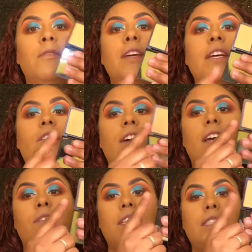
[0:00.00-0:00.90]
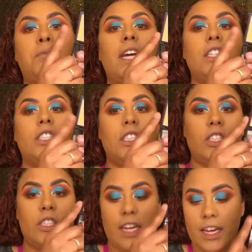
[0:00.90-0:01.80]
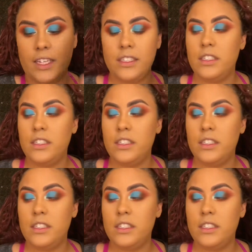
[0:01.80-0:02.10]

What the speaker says: going to be going in with this peachy shade.